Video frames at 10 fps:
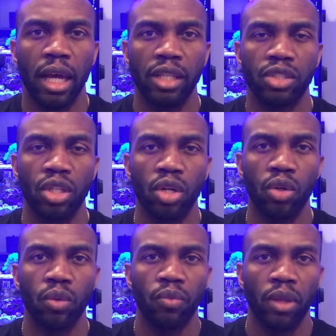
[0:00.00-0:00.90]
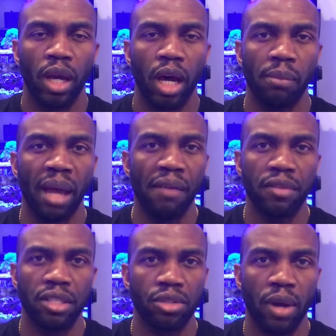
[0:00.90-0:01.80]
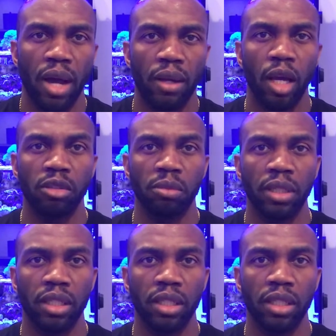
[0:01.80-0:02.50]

And so having this around helps me